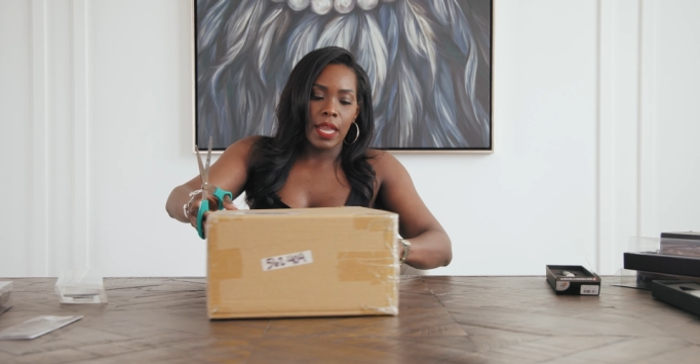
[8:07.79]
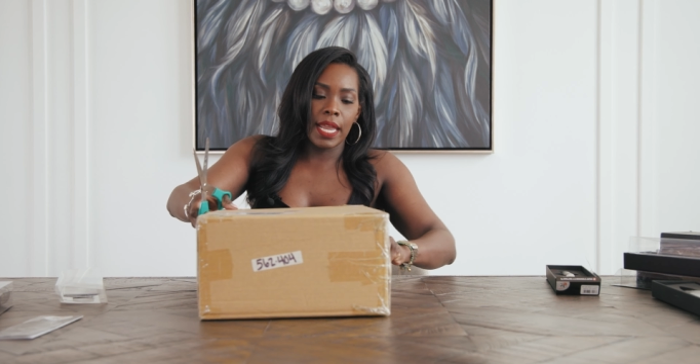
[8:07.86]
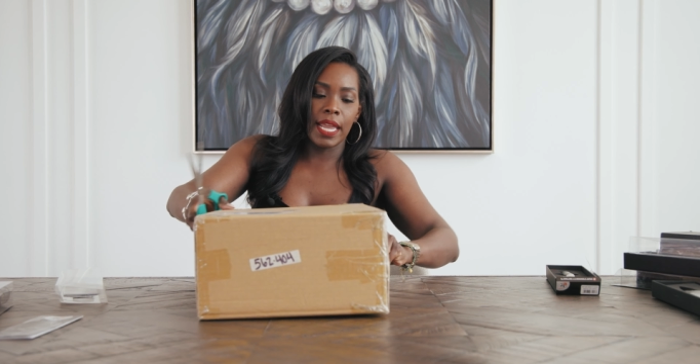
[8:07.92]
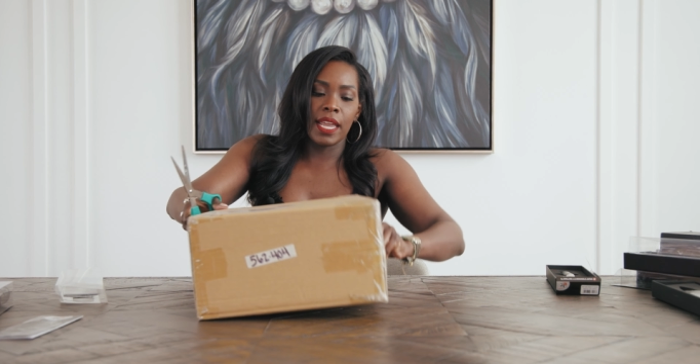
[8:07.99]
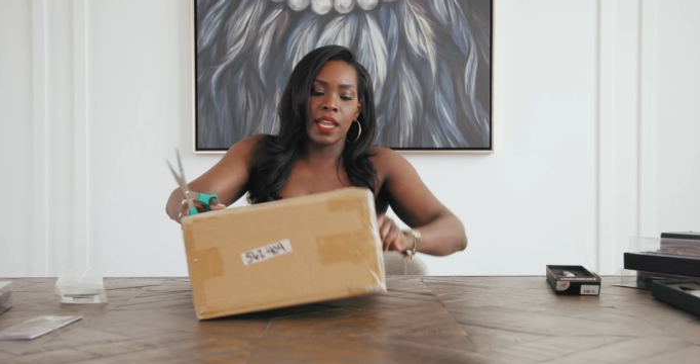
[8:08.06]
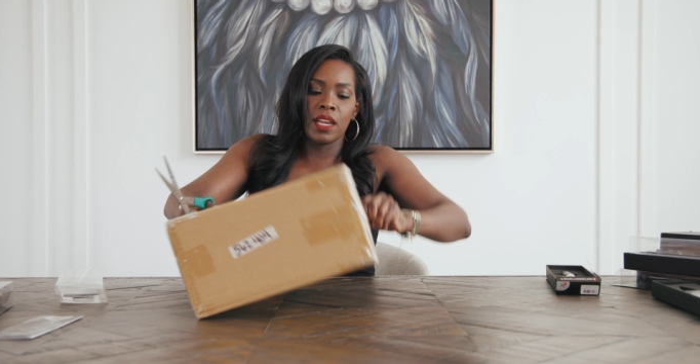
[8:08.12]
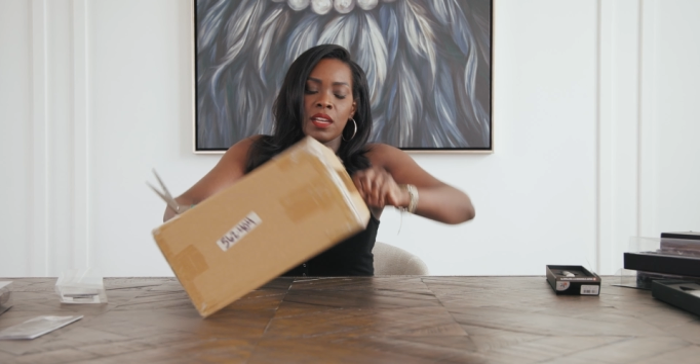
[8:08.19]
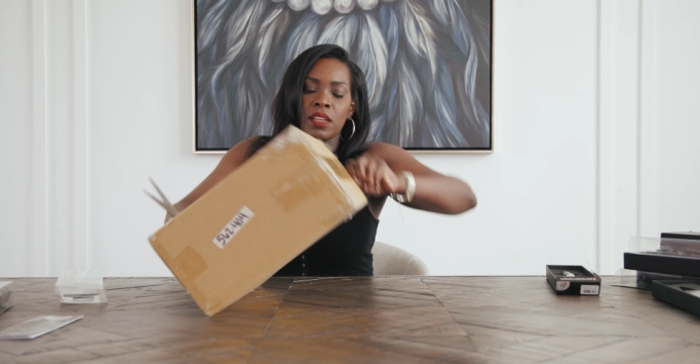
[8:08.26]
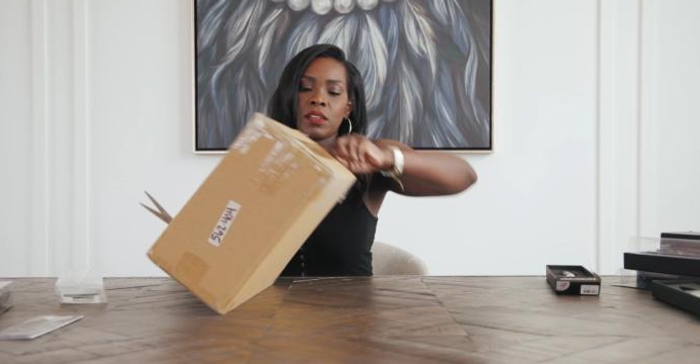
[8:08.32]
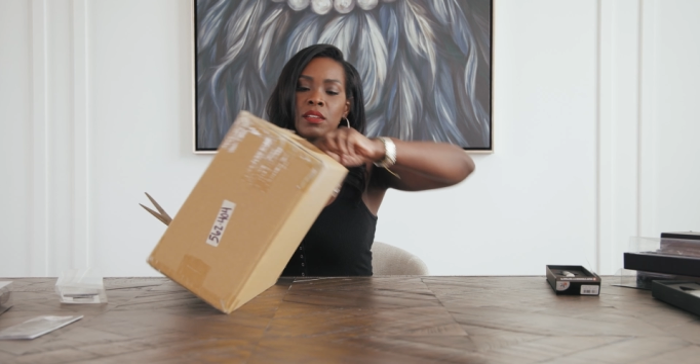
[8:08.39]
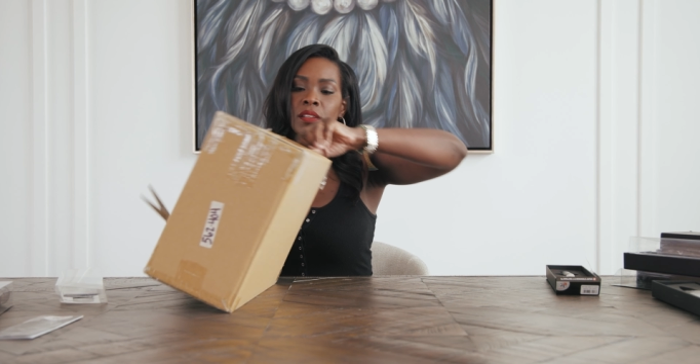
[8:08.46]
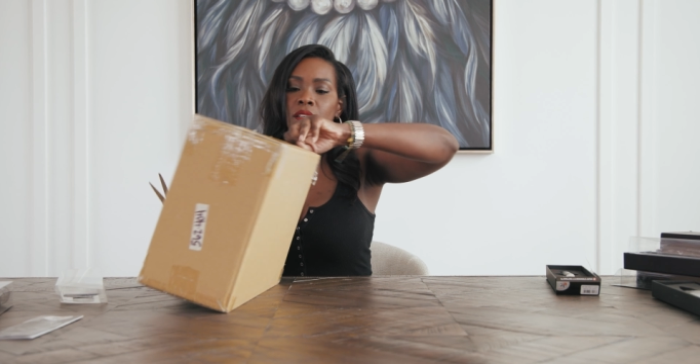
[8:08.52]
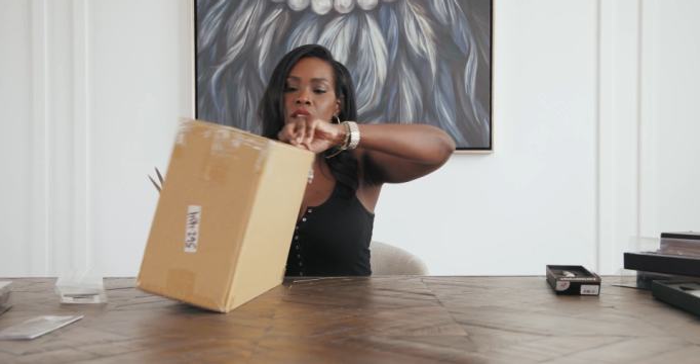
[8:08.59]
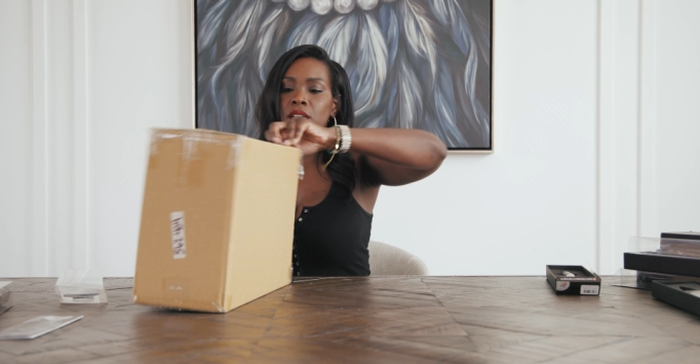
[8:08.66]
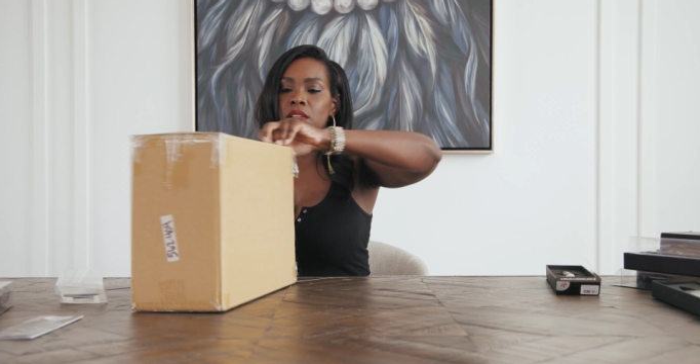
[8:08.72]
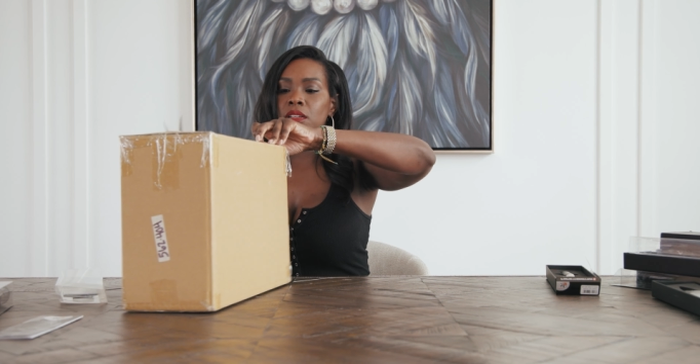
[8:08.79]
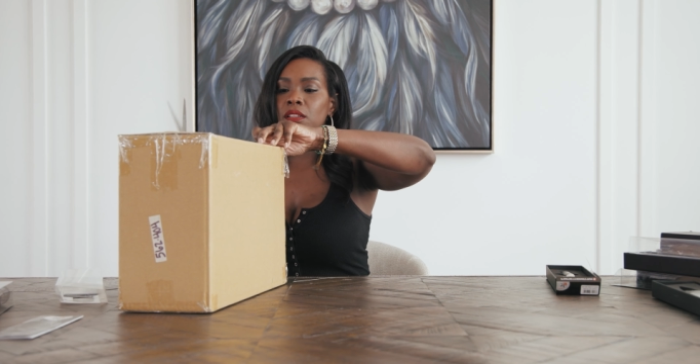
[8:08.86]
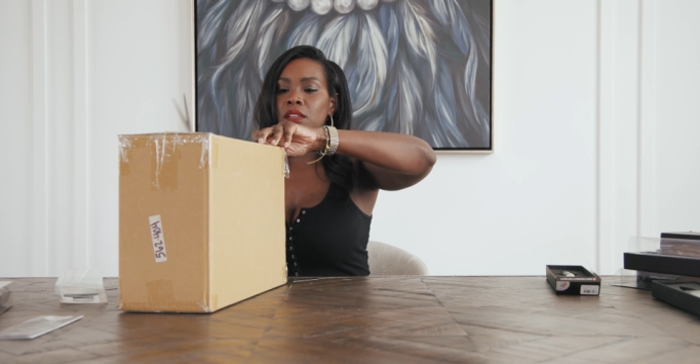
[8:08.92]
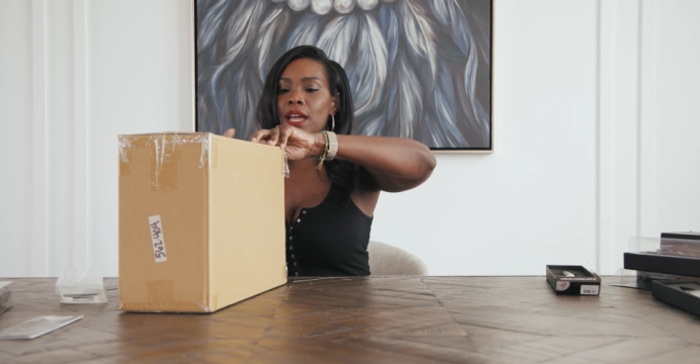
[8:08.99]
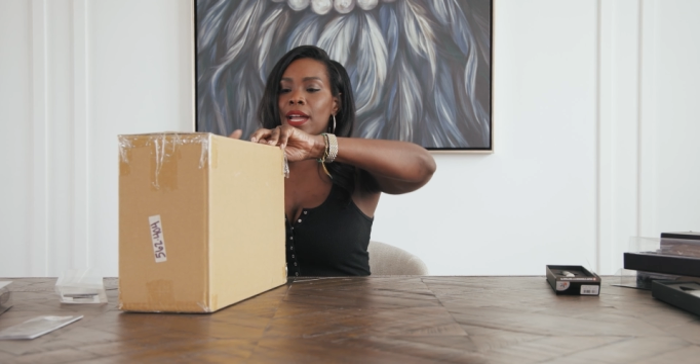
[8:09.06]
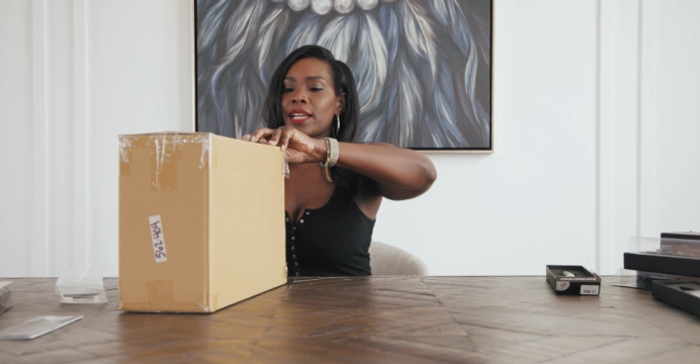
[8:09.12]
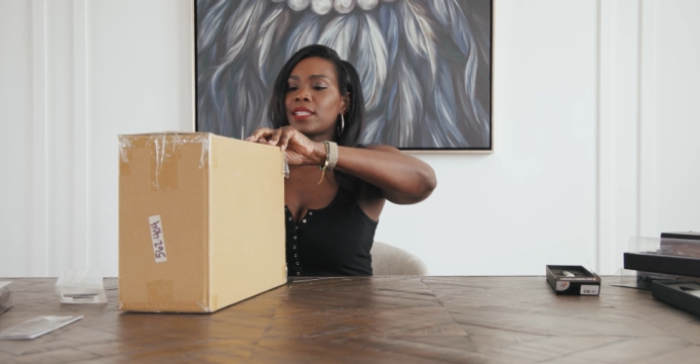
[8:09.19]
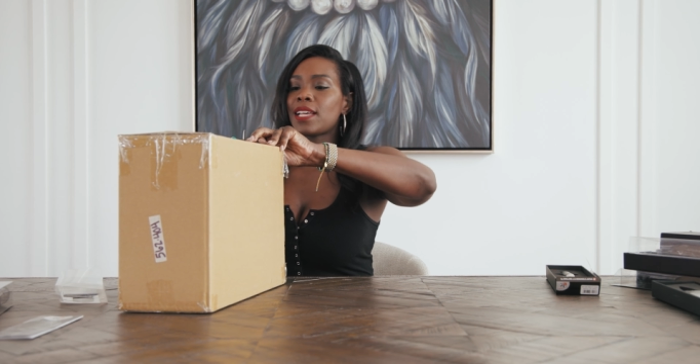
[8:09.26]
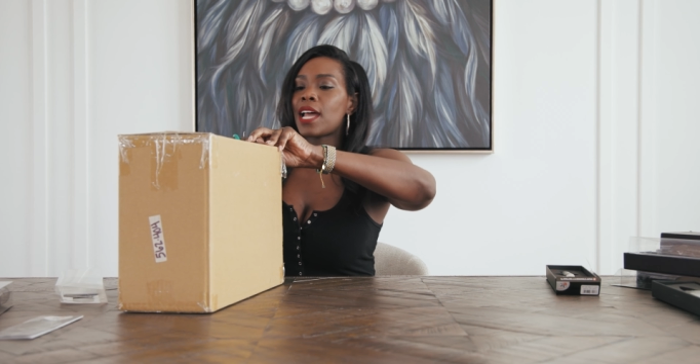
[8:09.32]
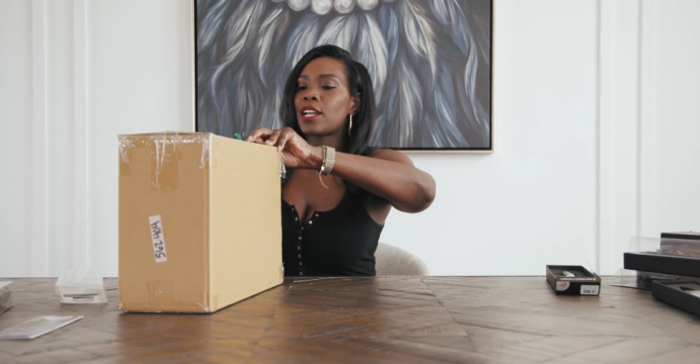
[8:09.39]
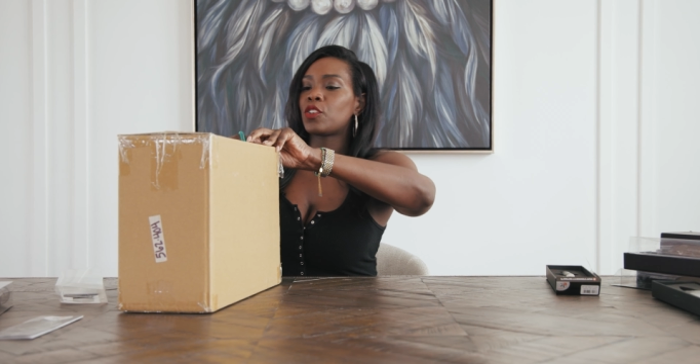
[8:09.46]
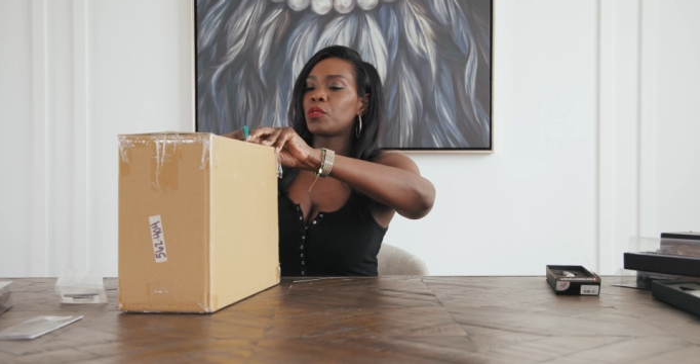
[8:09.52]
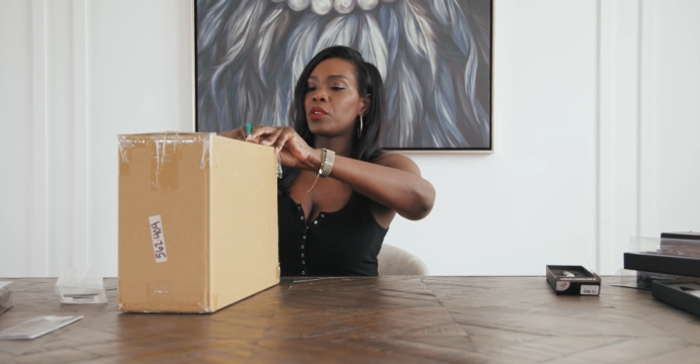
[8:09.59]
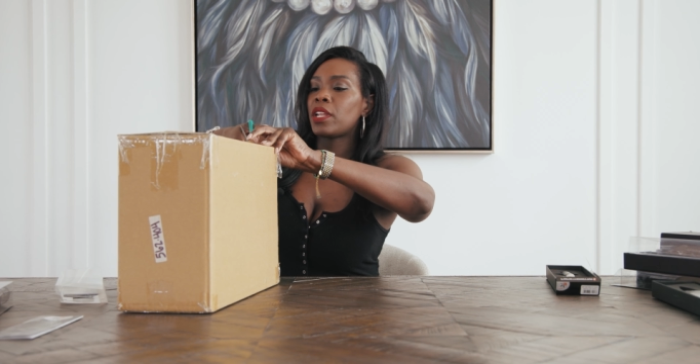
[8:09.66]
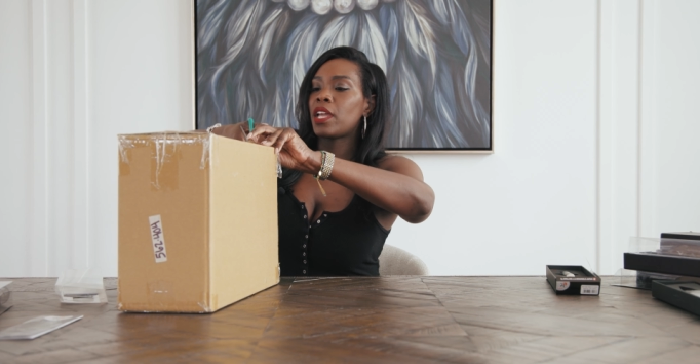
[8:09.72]
And I got tired
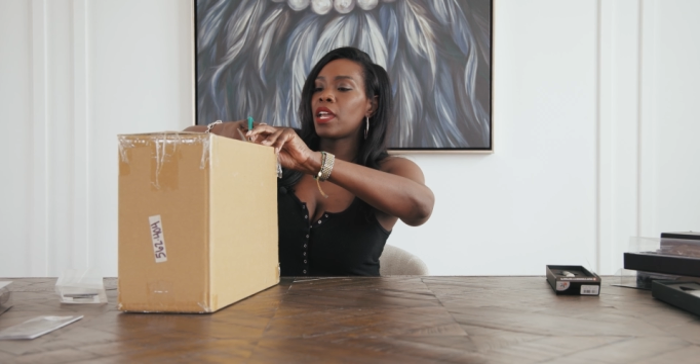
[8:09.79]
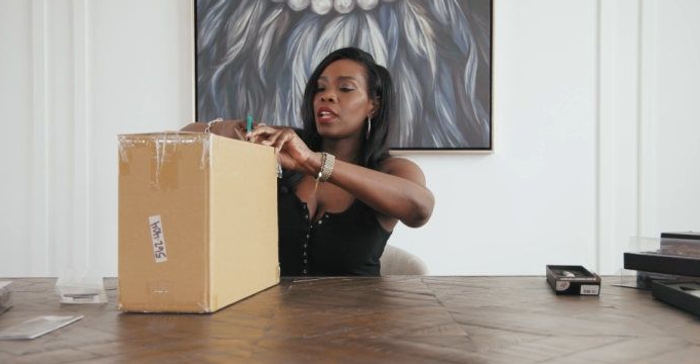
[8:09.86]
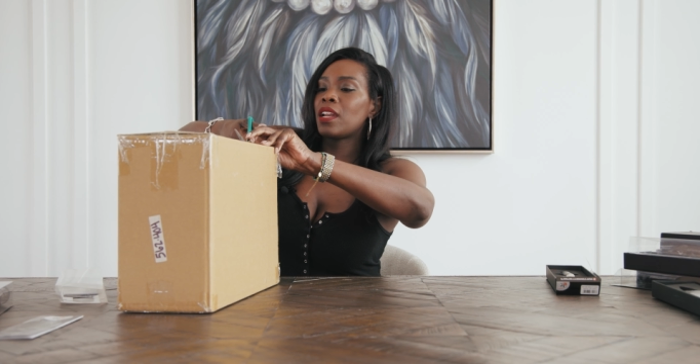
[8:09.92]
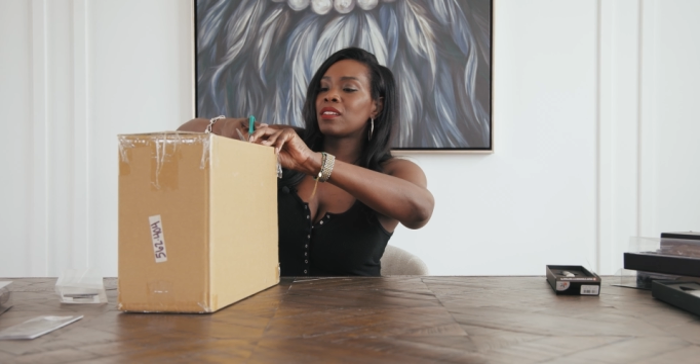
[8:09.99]
of doing that.